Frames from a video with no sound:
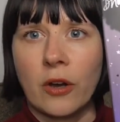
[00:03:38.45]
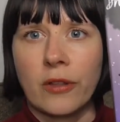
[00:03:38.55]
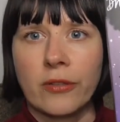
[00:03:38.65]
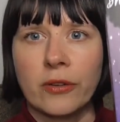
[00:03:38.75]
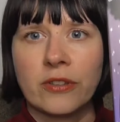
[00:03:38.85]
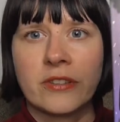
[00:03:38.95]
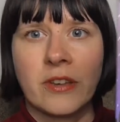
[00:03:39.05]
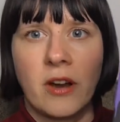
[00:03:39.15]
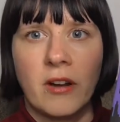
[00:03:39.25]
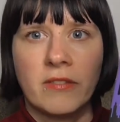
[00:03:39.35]

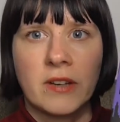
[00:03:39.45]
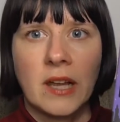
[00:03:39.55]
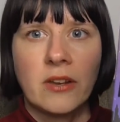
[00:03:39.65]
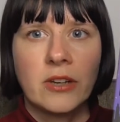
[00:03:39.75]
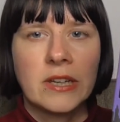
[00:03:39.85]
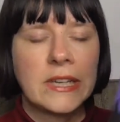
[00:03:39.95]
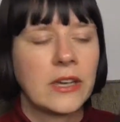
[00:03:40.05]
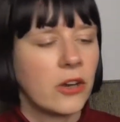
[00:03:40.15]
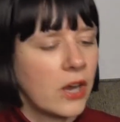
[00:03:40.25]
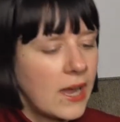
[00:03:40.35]
authors of color in
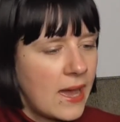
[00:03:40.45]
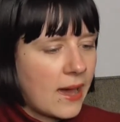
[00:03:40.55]
here.